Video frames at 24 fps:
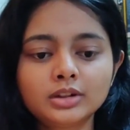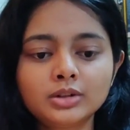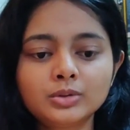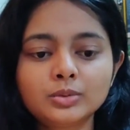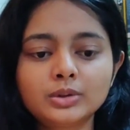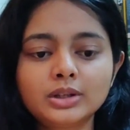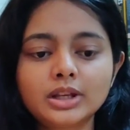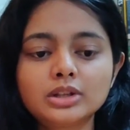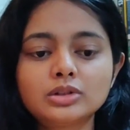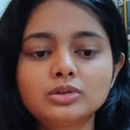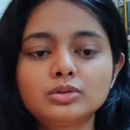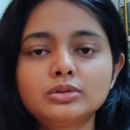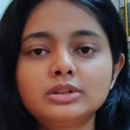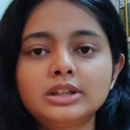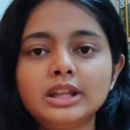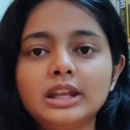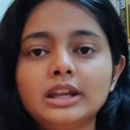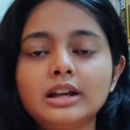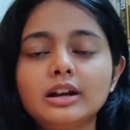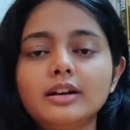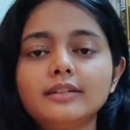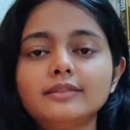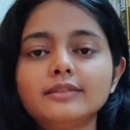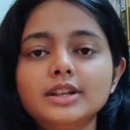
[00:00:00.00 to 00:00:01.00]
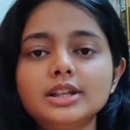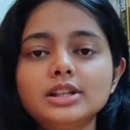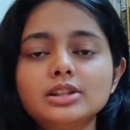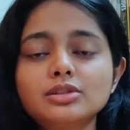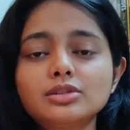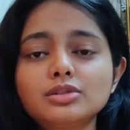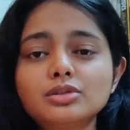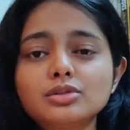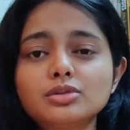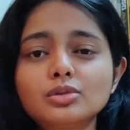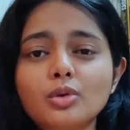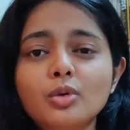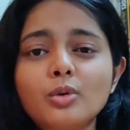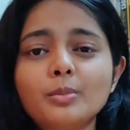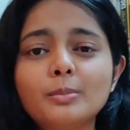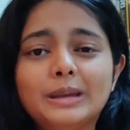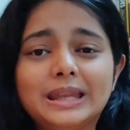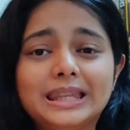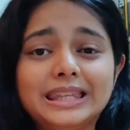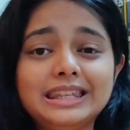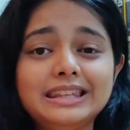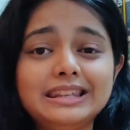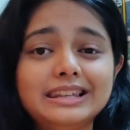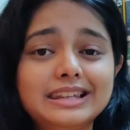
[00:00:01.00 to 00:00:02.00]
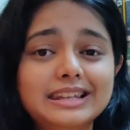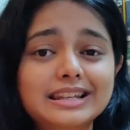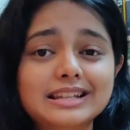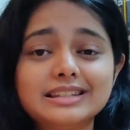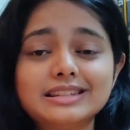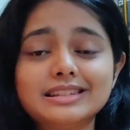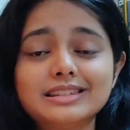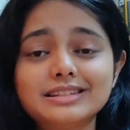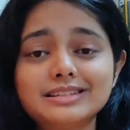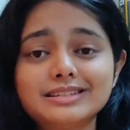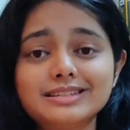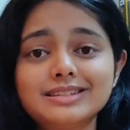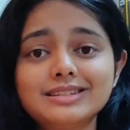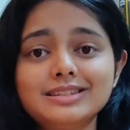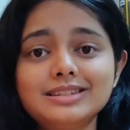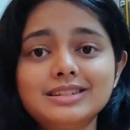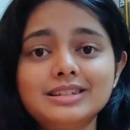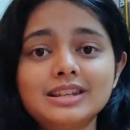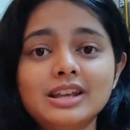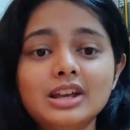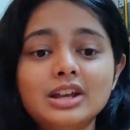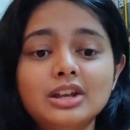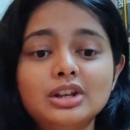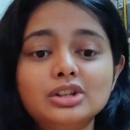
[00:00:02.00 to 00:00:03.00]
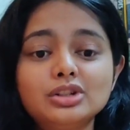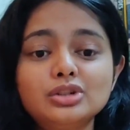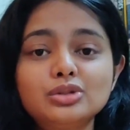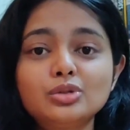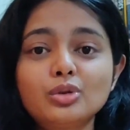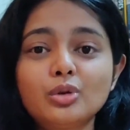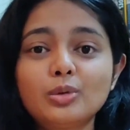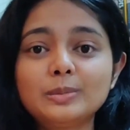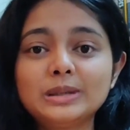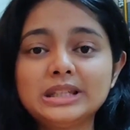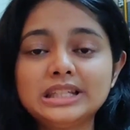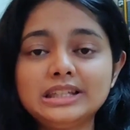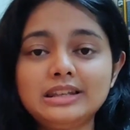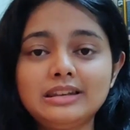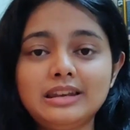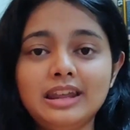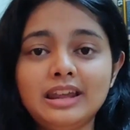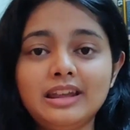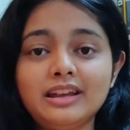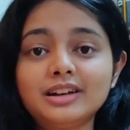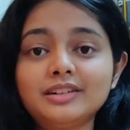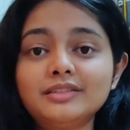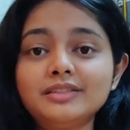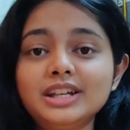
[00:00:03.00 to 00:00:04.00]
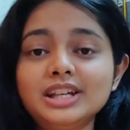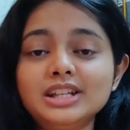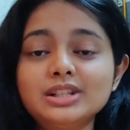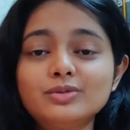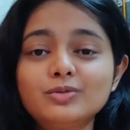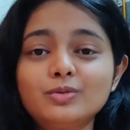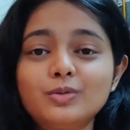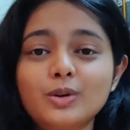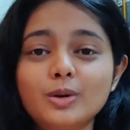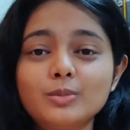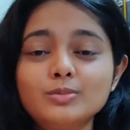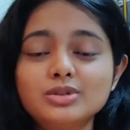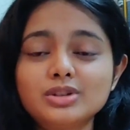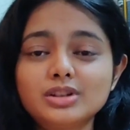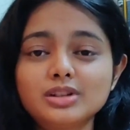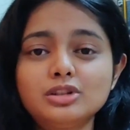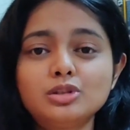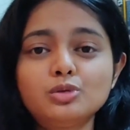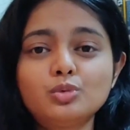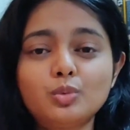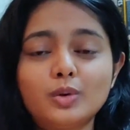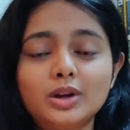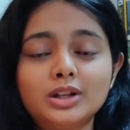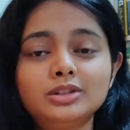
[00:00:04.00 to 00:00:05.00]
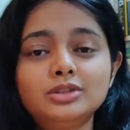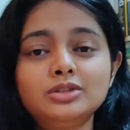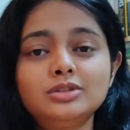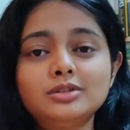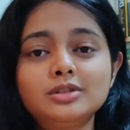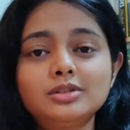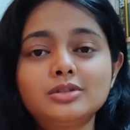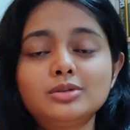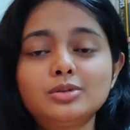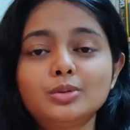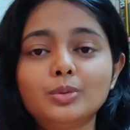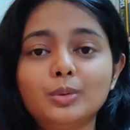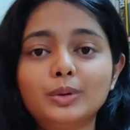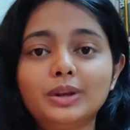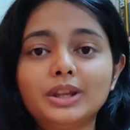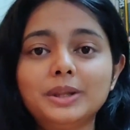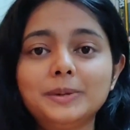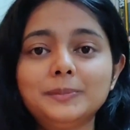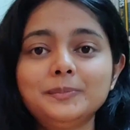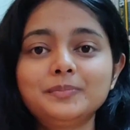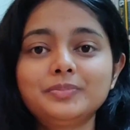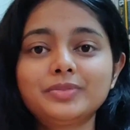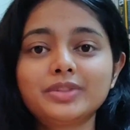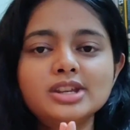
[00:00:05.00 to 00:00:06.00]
you get to take away so many lessons, so many takeaways from just one story.